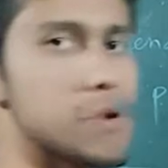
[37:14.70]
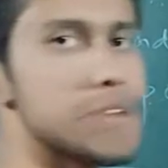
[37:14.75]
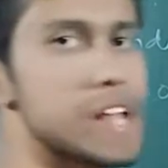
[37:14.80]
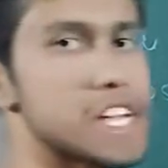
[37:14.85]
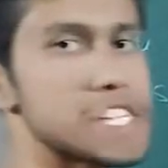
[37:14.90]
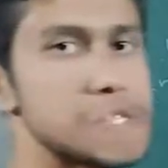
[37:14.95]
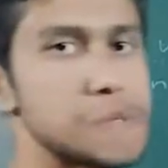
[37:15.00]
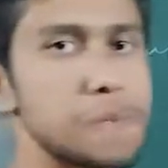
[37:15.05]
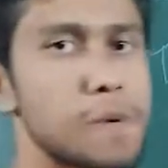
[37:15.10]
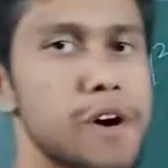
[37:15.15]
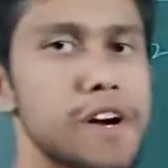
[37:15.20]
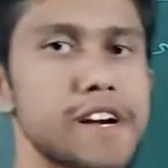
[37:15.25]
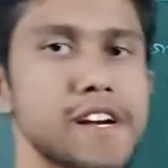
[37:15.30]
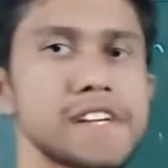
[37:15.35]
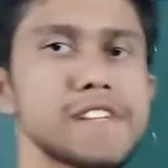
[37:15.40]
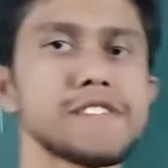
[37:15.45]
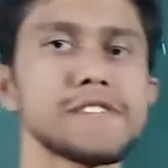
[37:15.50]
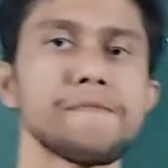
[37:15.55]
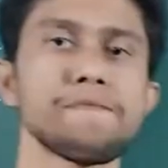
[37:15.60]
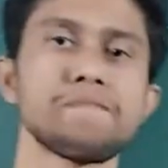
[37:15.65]
you, next point
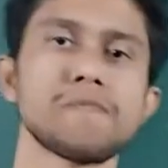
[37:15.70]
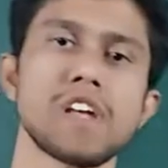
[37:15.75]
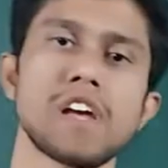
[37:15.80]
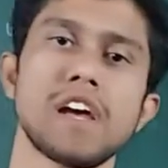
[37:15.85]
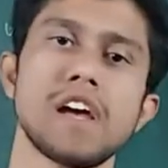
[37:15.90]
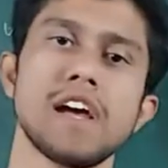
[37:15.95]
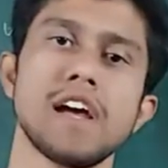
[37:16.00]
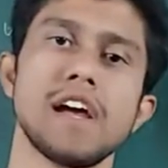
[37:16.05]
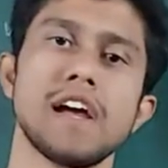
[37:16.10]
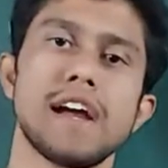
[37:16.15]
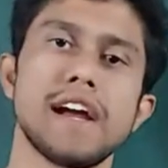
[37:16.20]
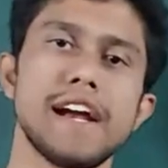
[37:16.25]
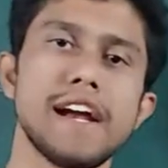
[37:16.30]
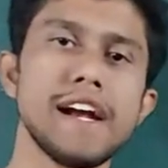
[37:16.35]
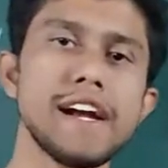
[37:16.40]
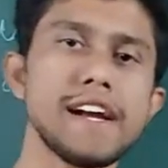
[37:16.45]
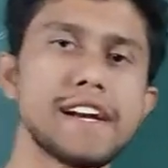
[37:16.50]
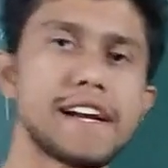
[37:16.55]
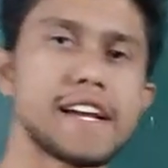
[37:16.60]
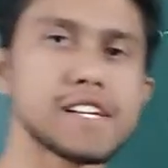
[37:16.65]
is
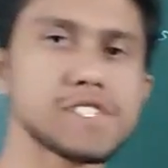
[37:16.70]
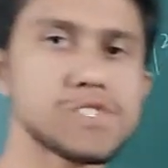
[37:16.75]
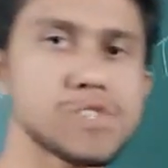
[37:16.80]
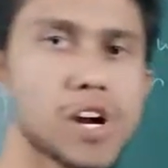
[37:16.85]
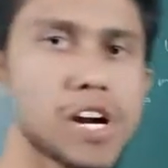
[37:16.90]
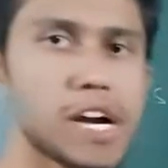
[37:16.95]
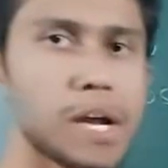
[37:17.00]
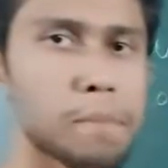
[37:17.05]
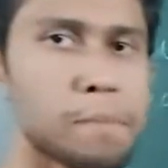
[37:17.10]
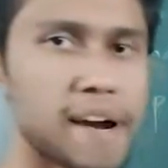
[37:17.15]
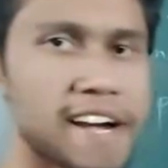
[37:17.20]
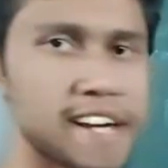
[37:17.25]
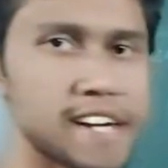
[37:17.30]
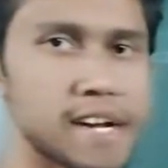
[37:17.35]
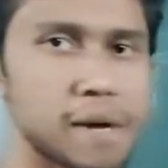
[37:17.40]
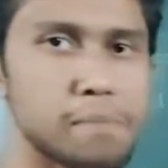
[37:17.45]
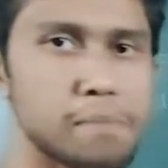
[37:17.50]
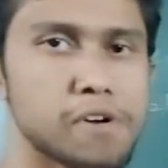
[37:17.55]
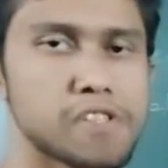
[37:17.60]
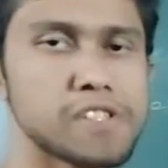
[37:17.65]
it does not
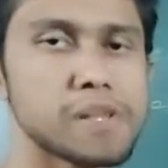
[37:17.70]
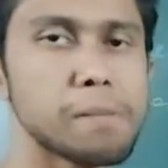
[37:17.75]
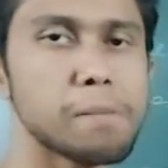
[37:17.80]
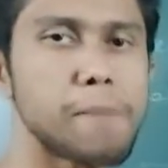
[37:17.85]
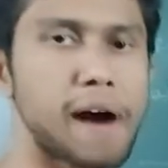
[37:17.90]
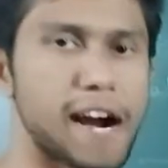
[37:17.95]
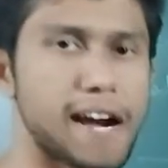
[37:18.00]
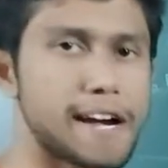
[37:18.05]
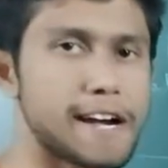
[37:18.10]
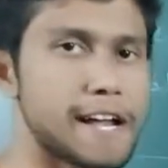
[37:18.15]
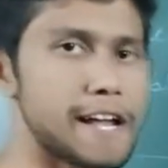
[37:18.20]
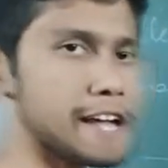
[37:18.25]
depend upon the path